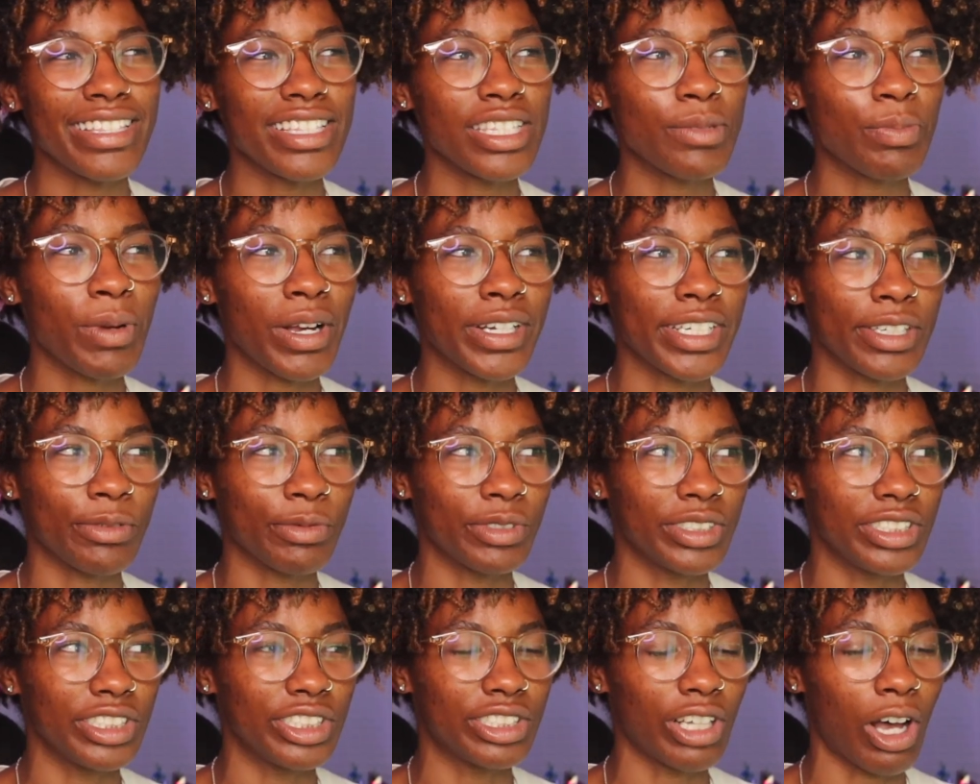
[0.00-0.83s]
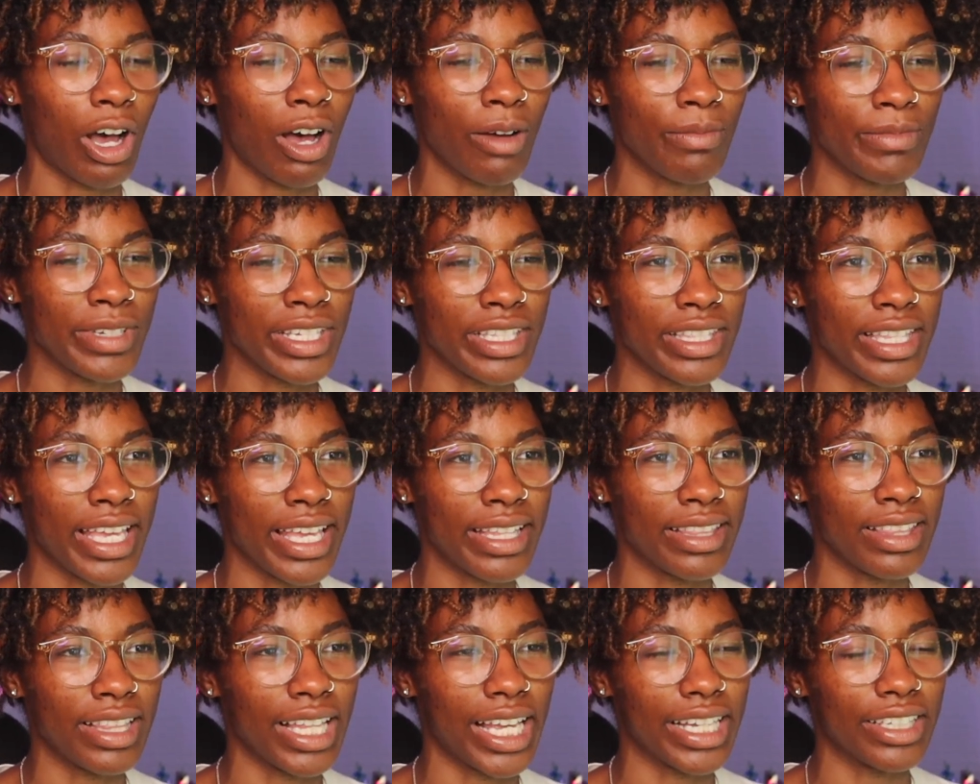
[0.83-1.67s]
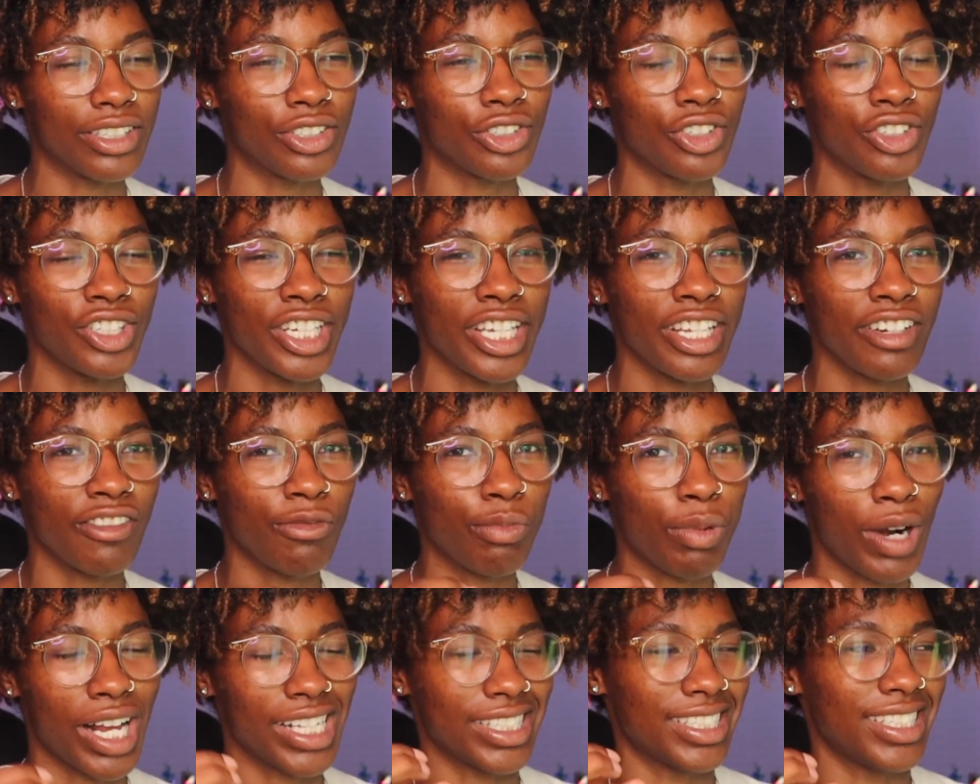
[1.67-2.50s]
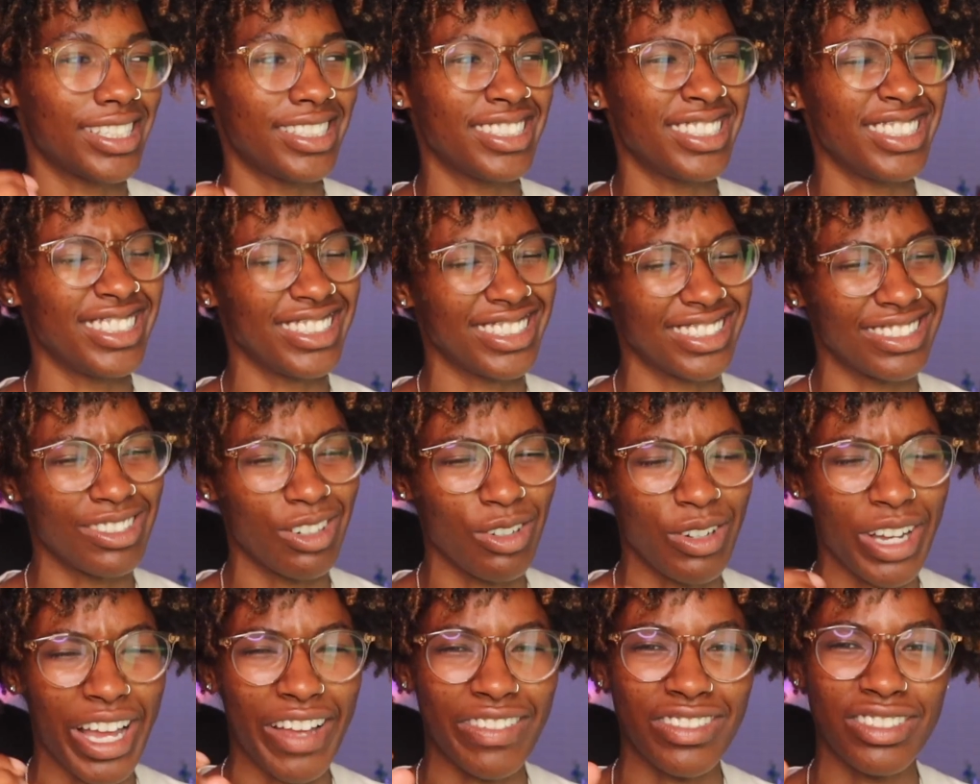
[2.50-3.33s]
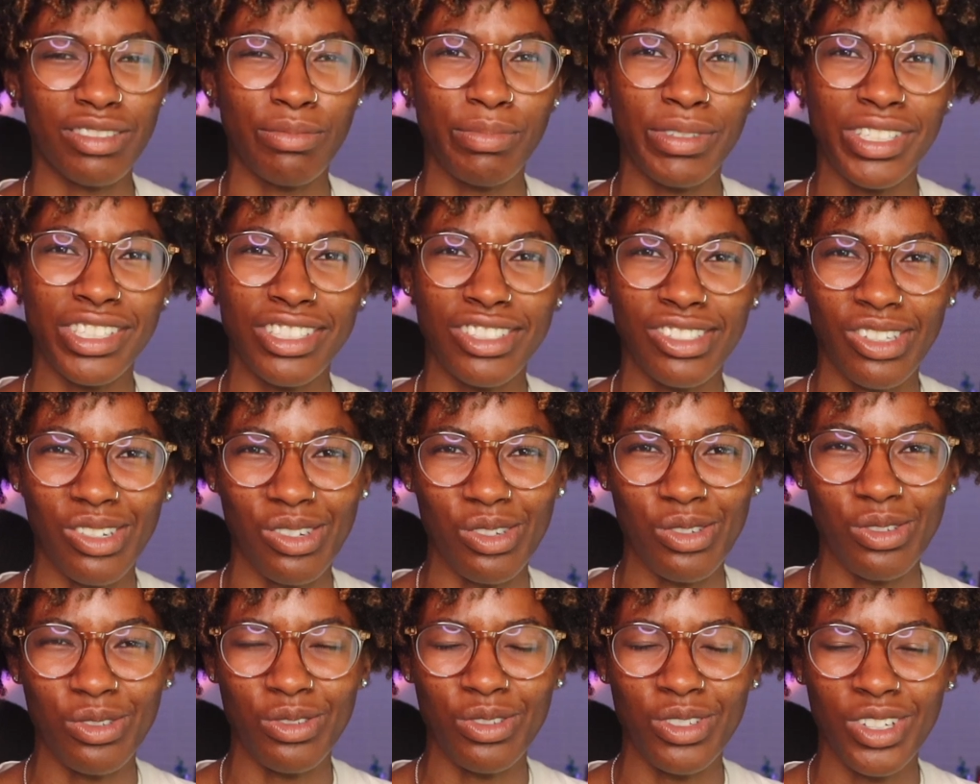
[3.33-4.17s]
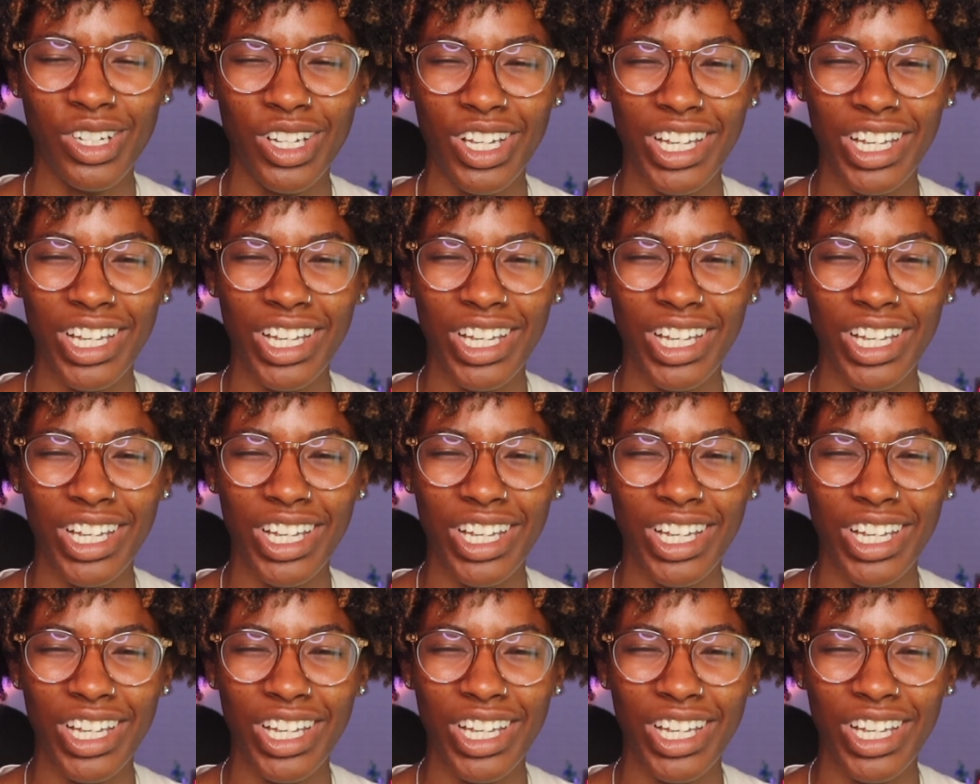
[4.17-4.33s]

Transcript: this project really taught me that like creative processes don't have to be so